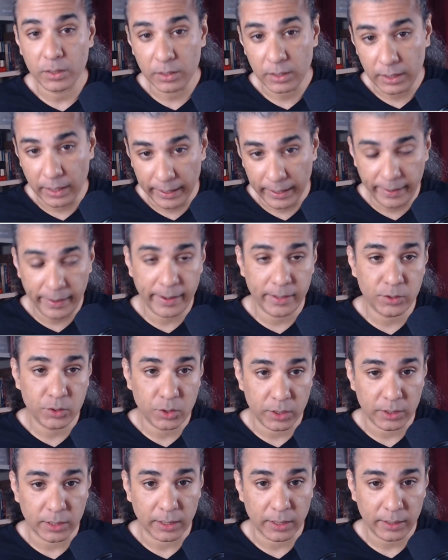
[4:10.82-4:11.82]
the Indian
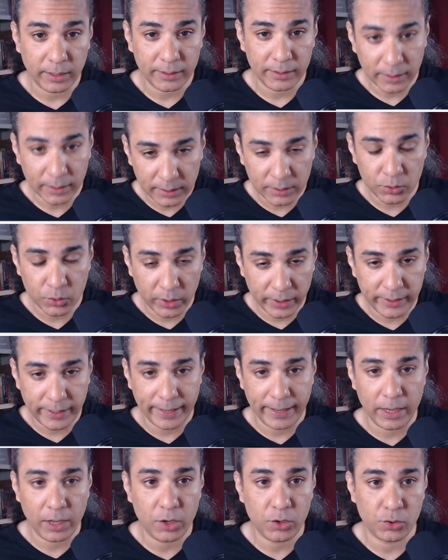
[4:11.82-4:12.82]
cheetah is essentially
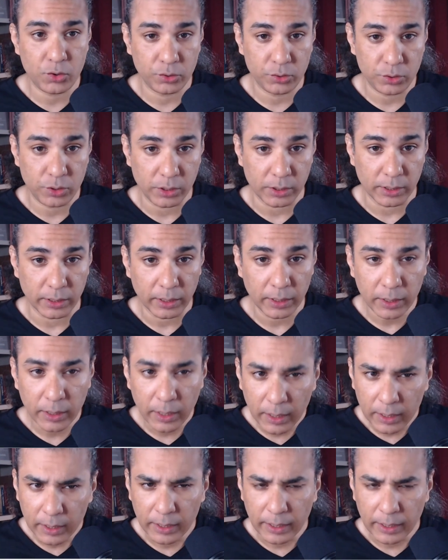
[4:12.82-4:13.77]
the Asian cheetah,